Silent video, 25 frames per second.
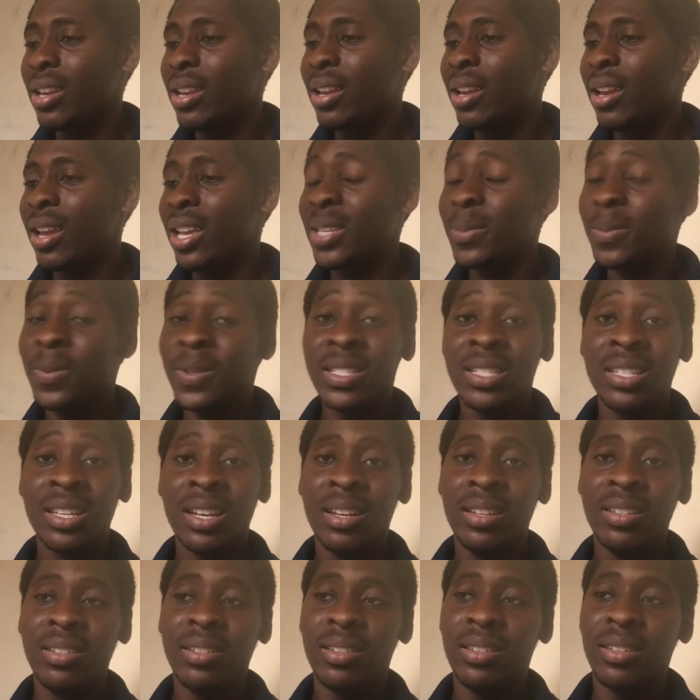
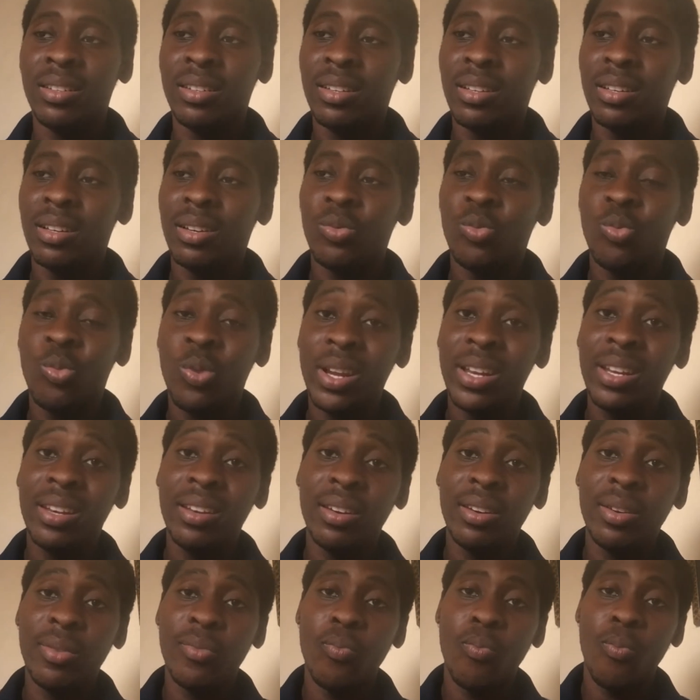especially
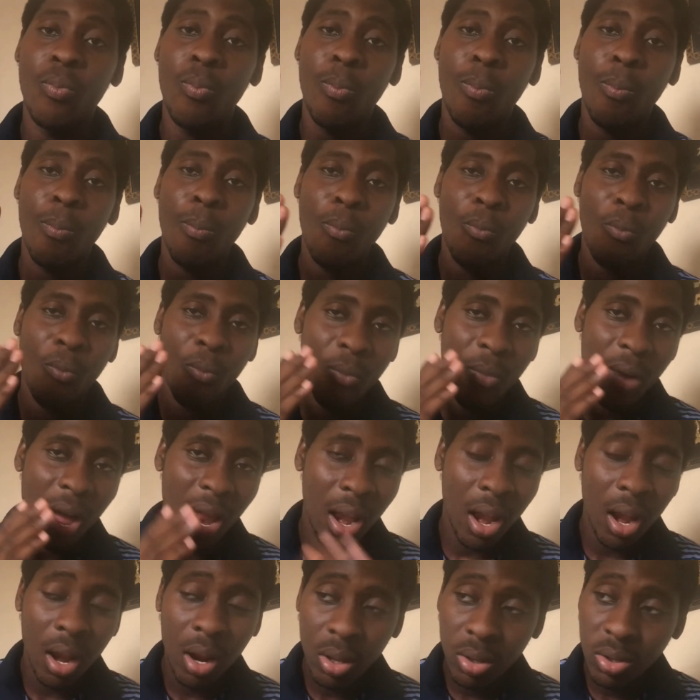when a
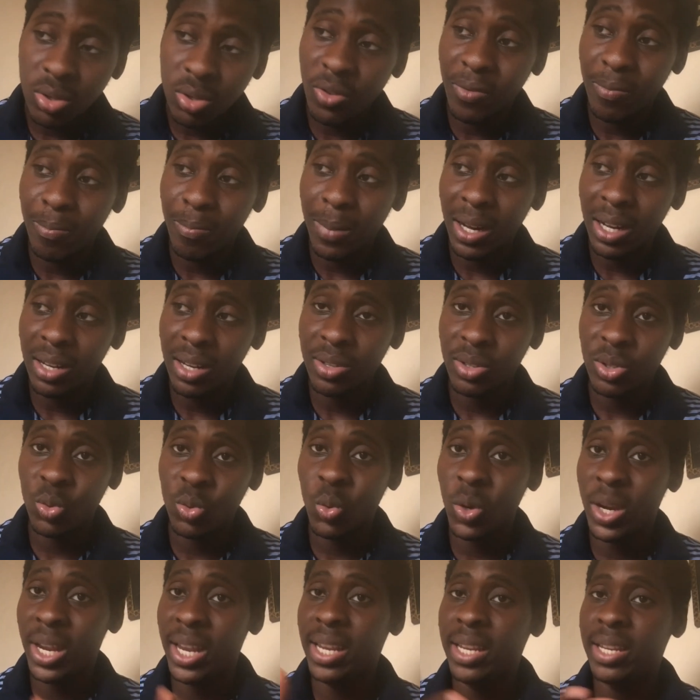lot of banks were
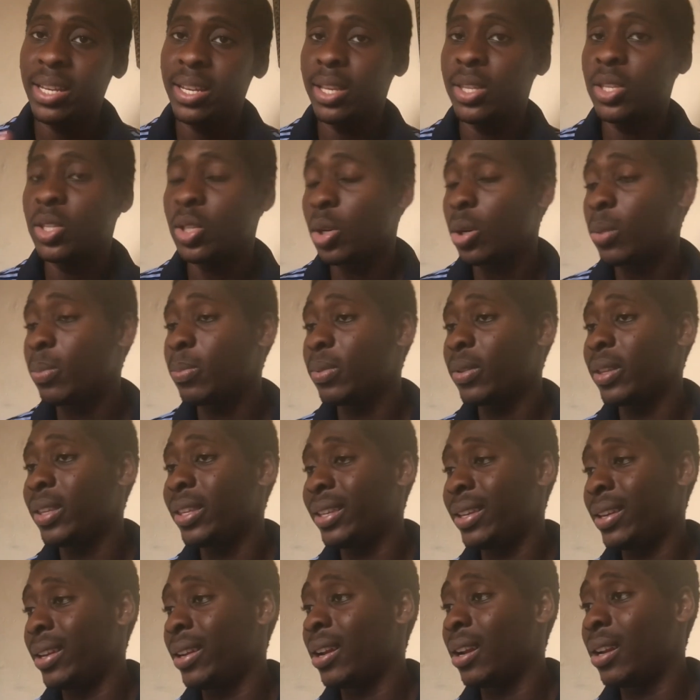in the top
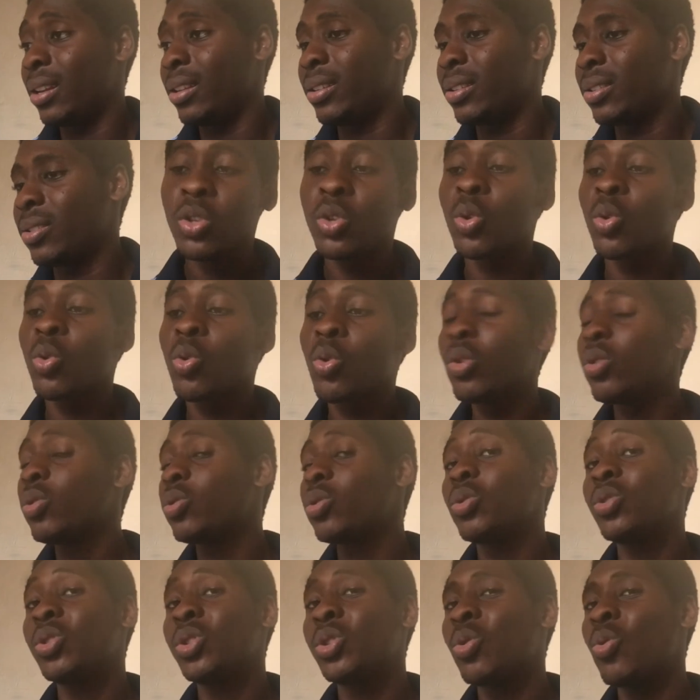Ghana list. So it goes to
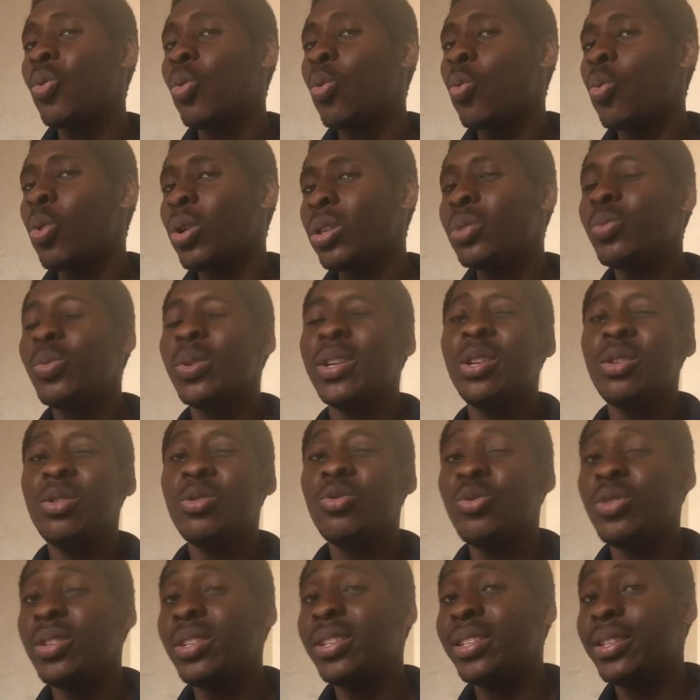show what we're
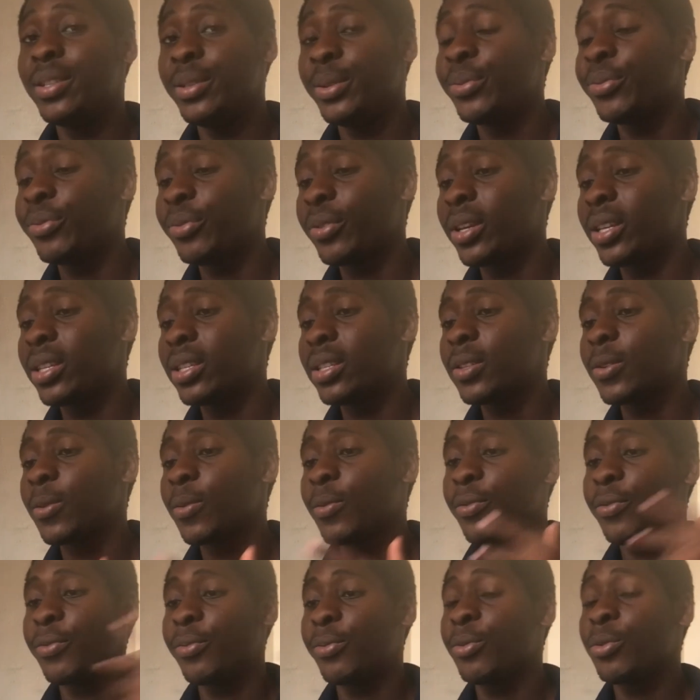doing different
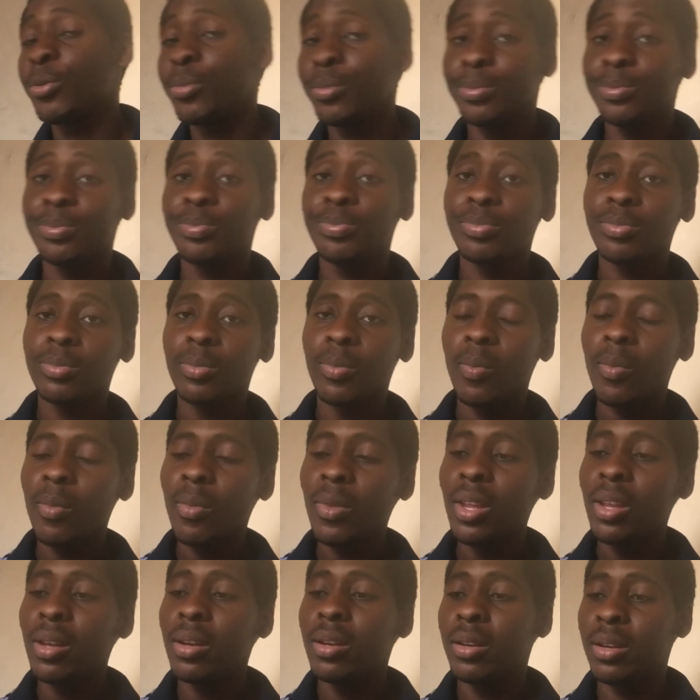from
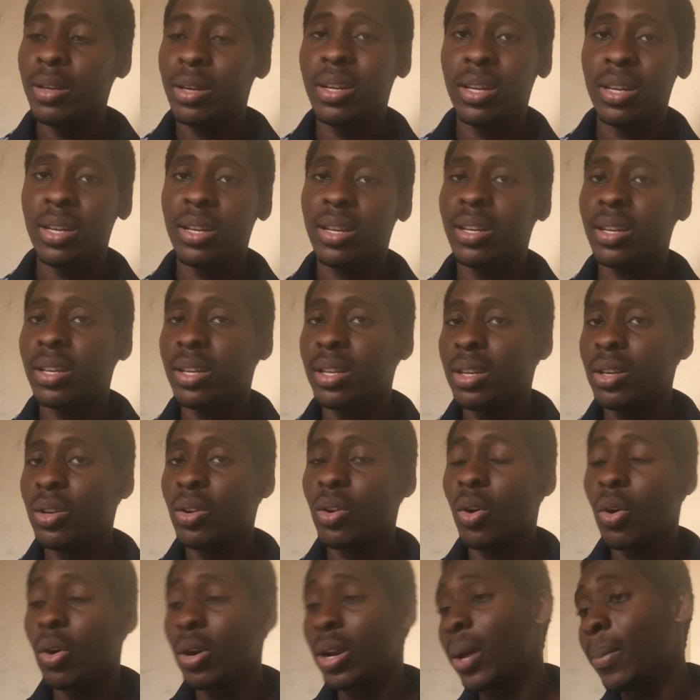the
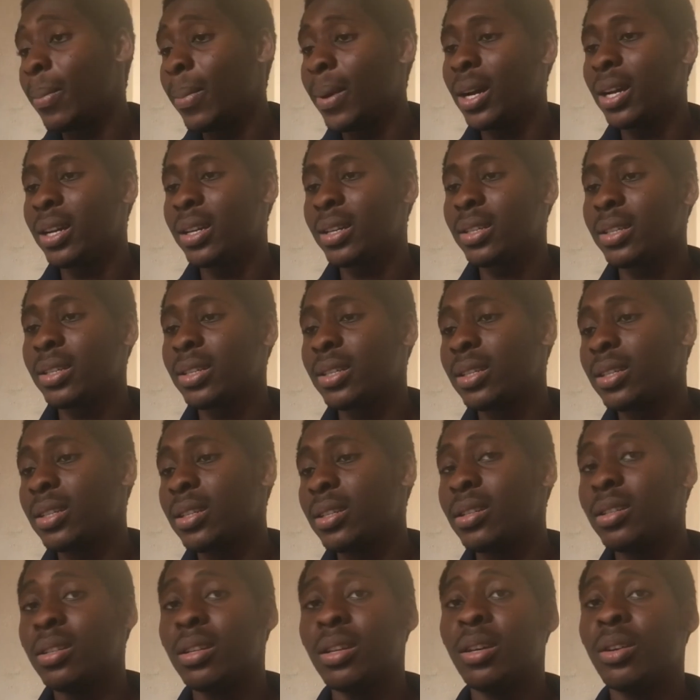other banks.
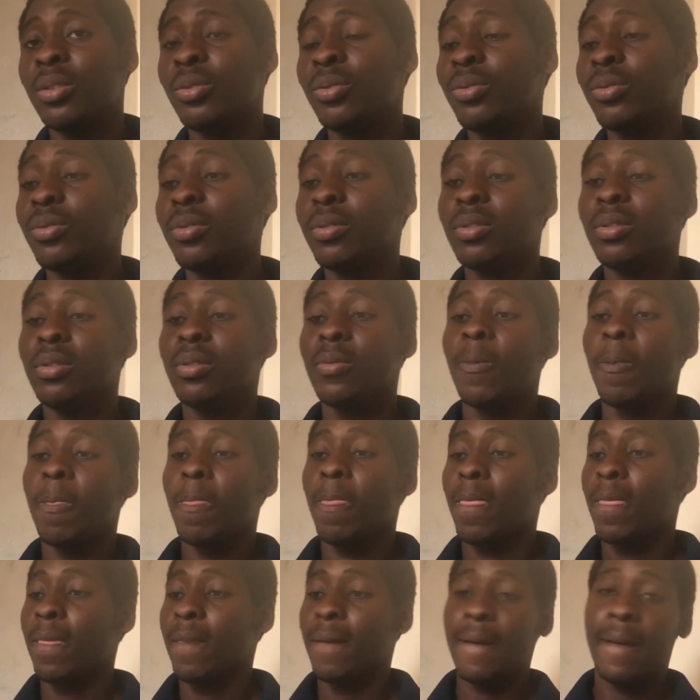Now
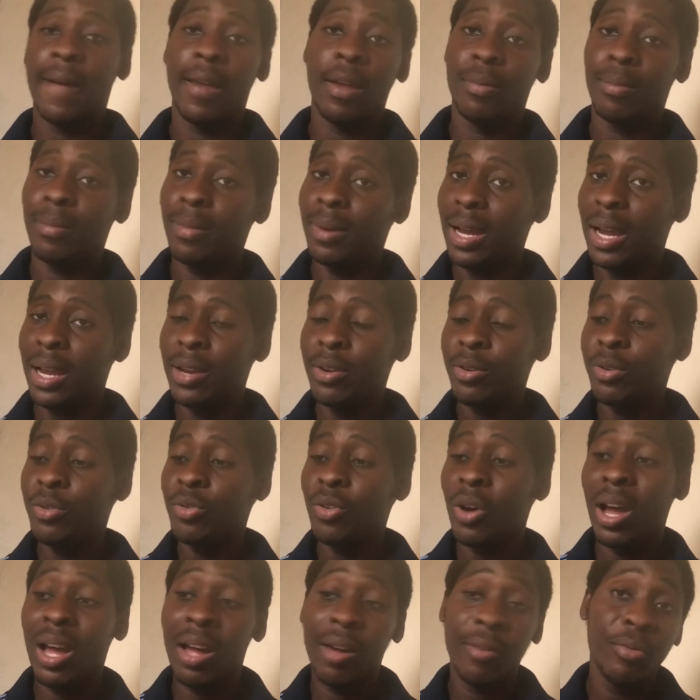I don't know,
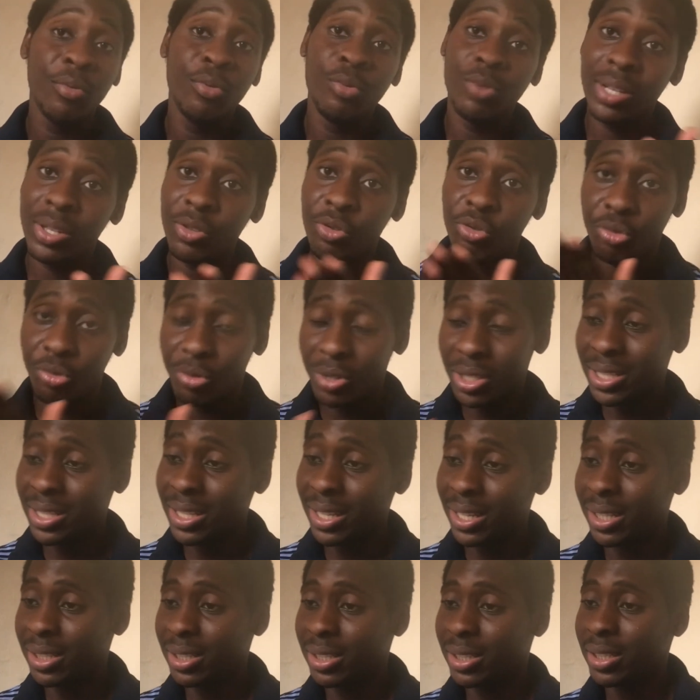I haven't really
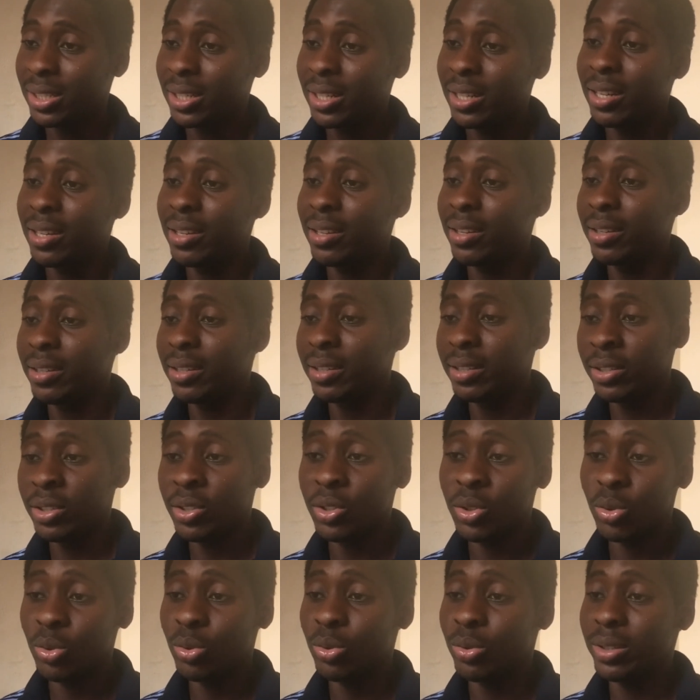researched
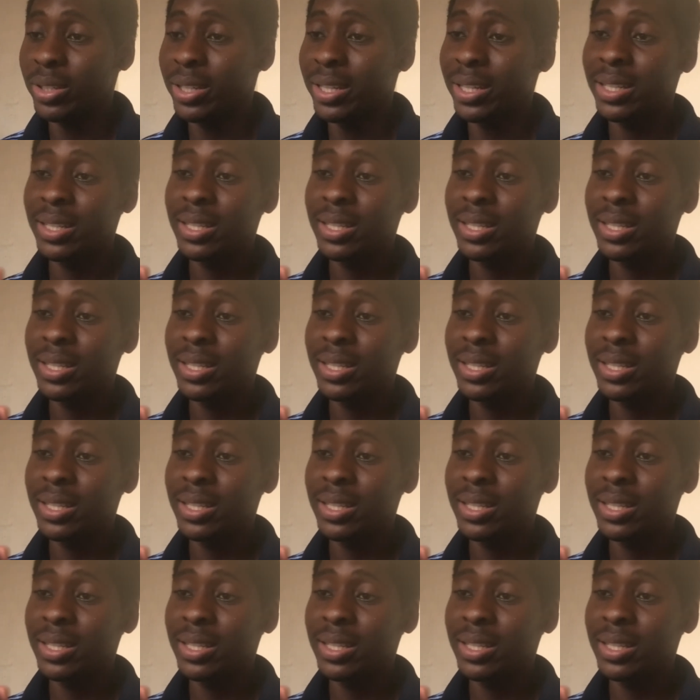into this